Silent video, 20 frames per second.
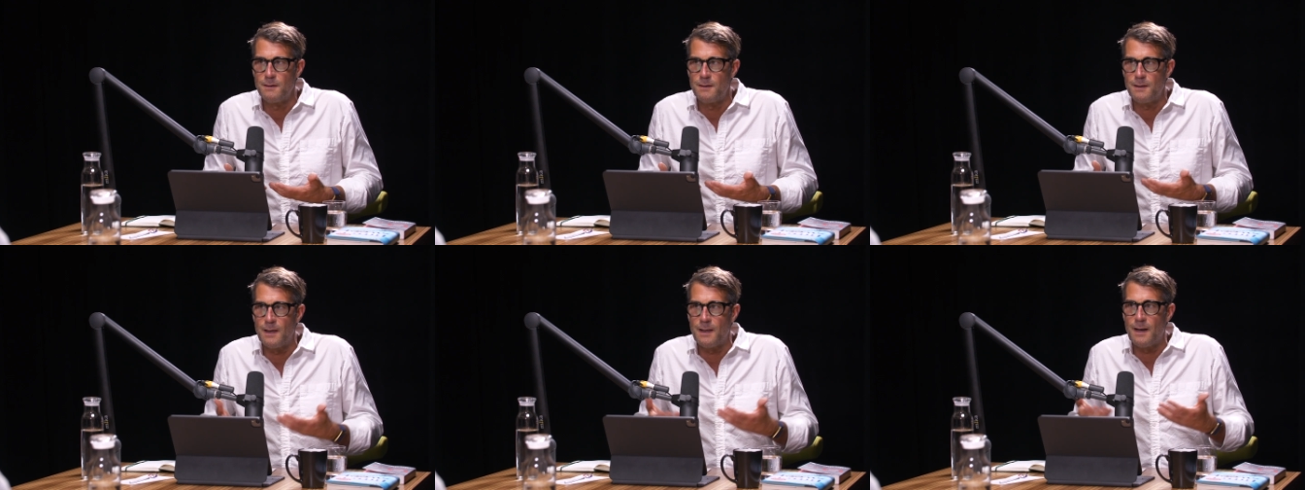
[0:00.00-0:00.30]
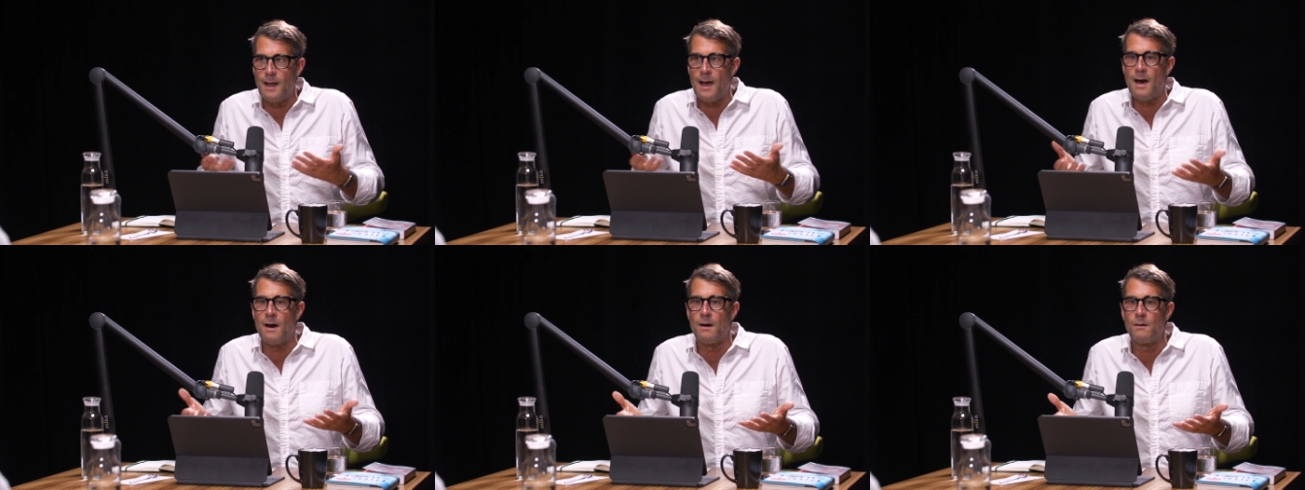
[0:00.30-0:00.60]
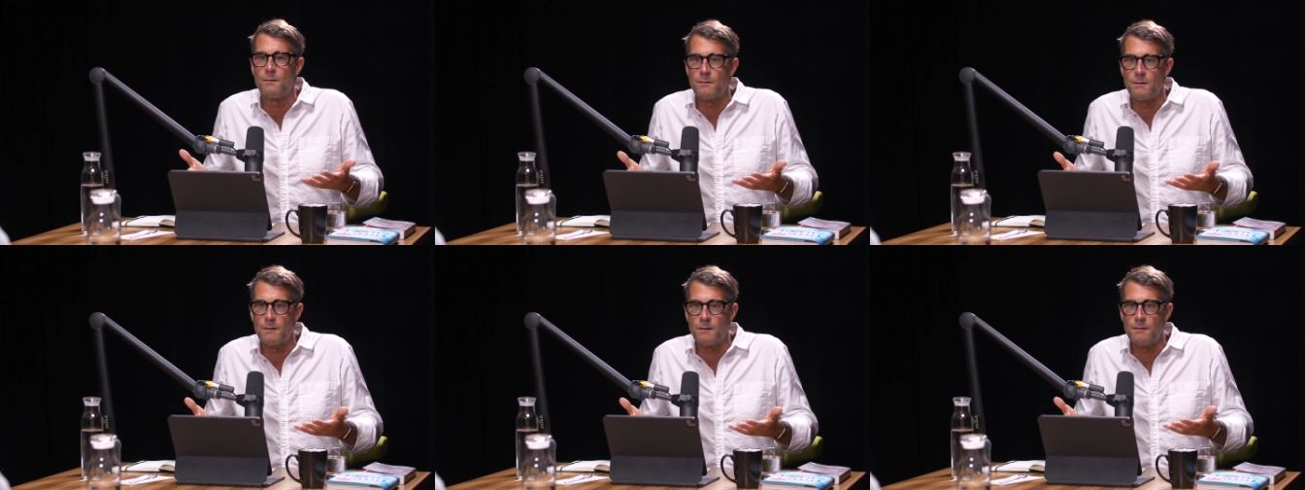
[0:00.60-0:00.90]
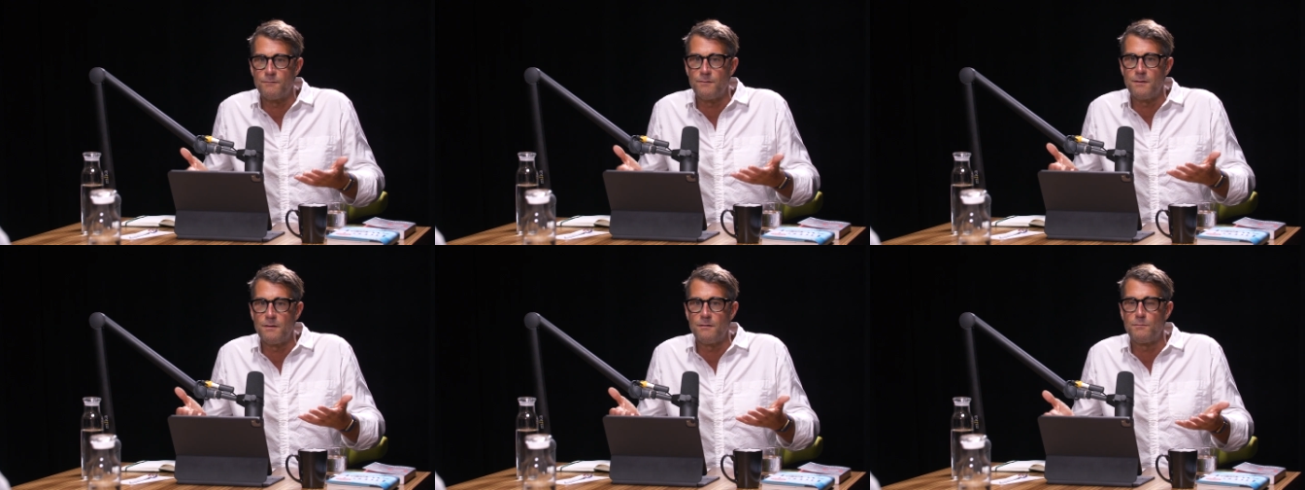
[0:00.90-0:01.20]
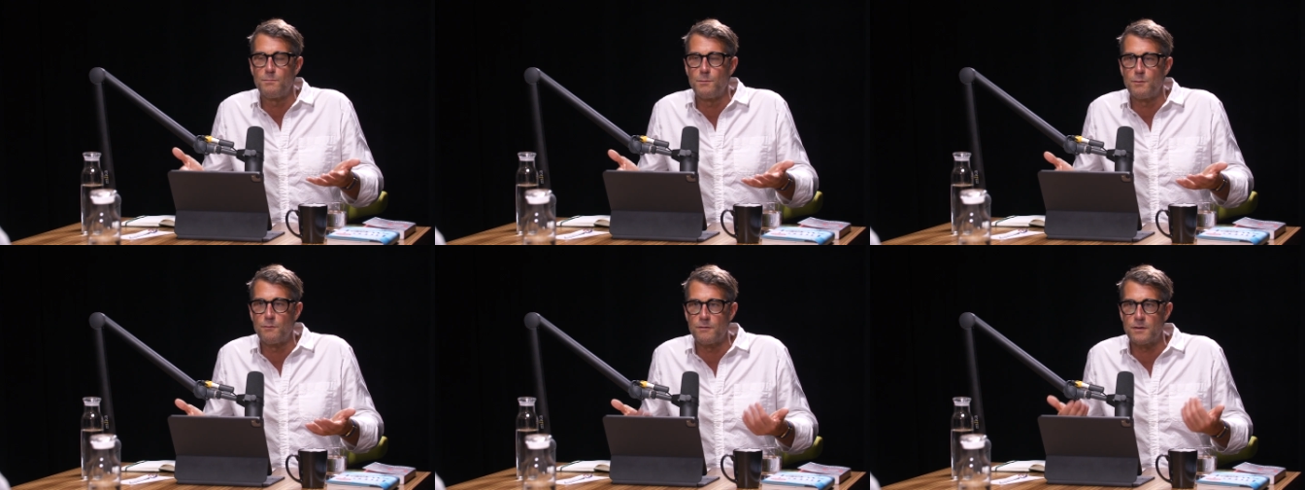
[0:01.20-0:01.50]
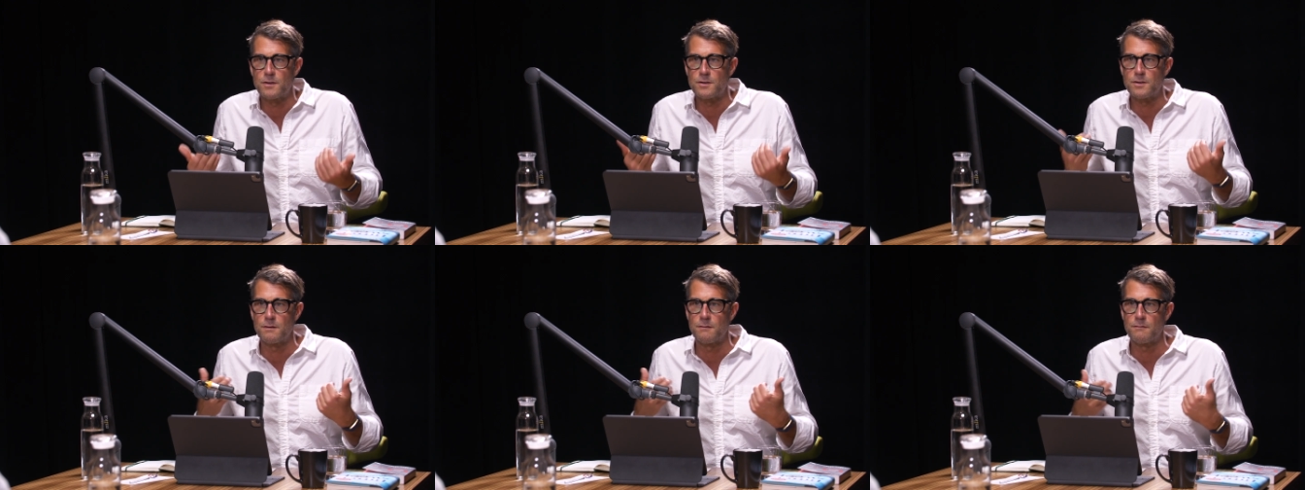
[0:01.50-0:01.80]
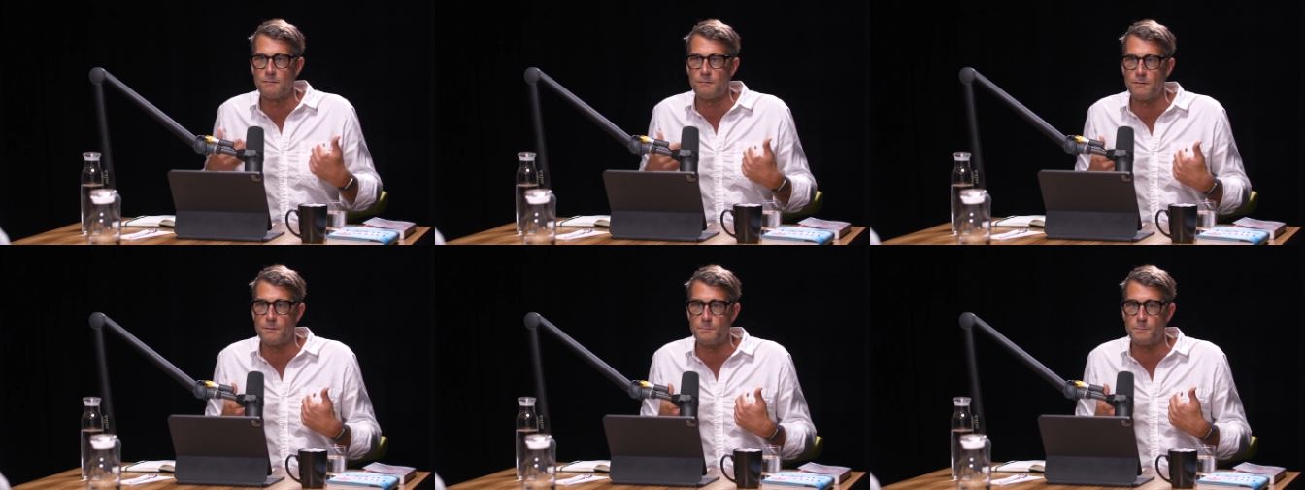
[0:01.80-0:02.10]
get out of these
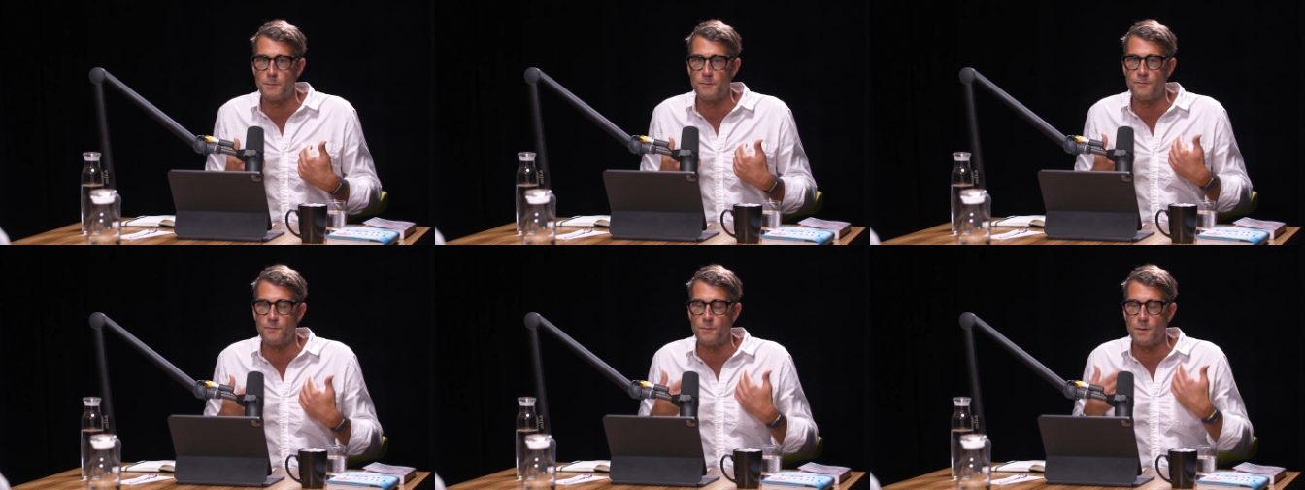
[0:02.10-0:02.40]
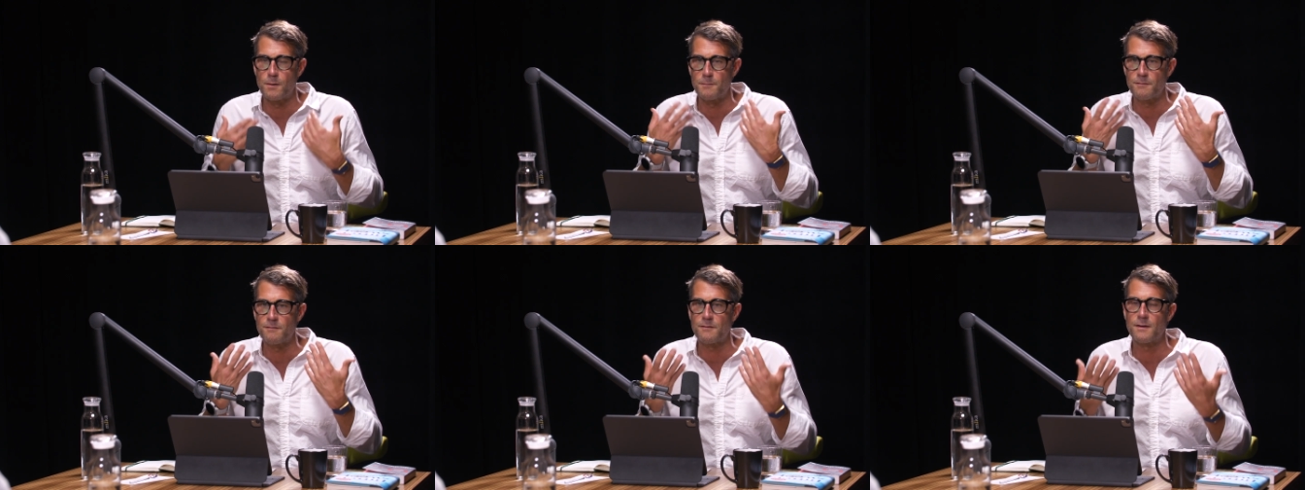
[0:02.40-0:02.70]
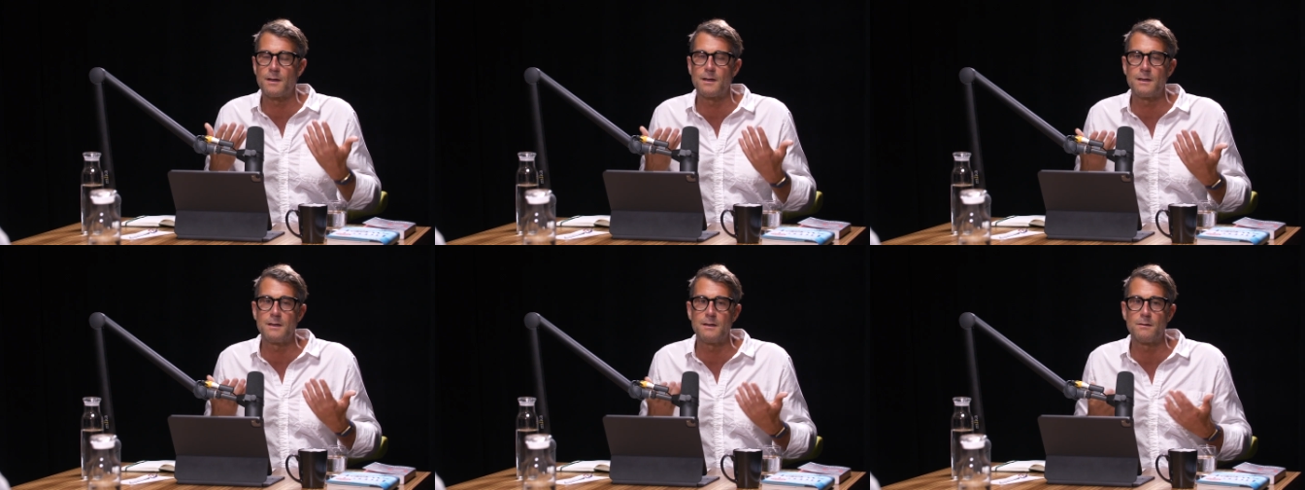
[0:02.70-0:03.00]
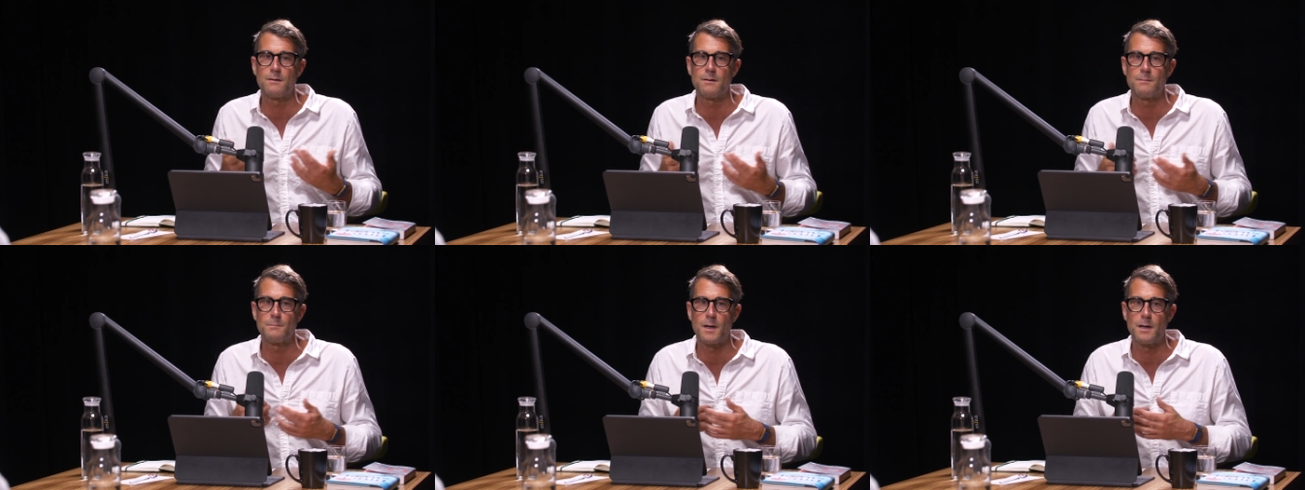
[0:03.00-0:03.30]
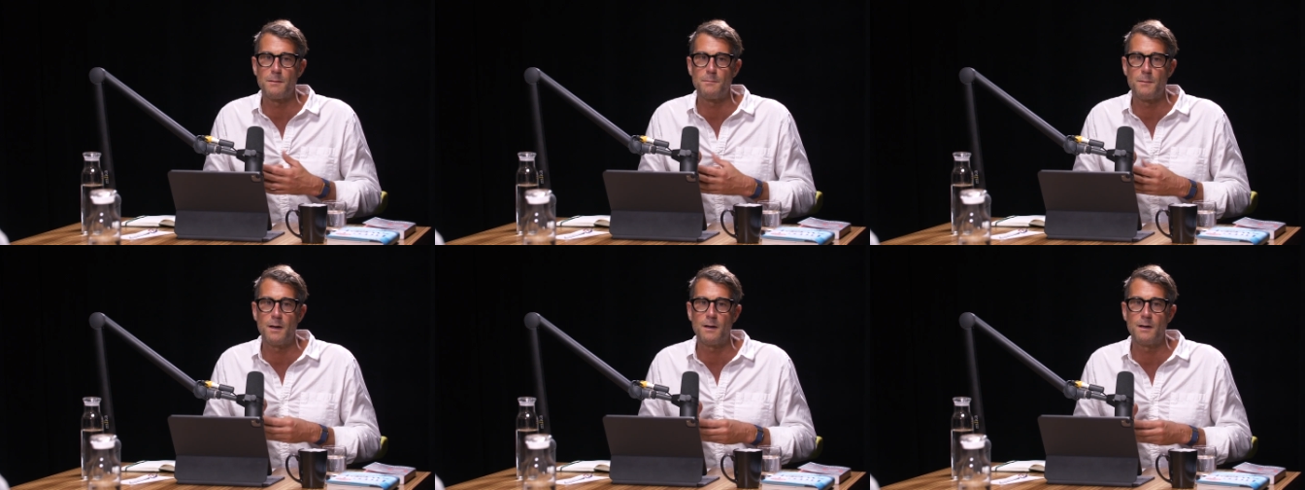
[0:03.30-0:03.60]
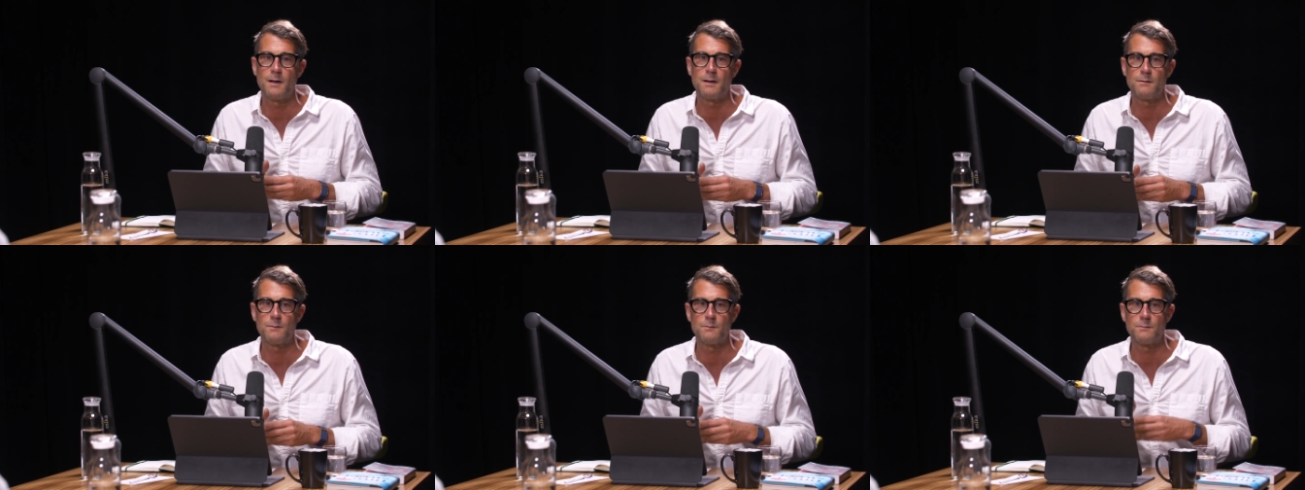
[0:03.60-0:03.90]
musicians the performance that I hear in my mind,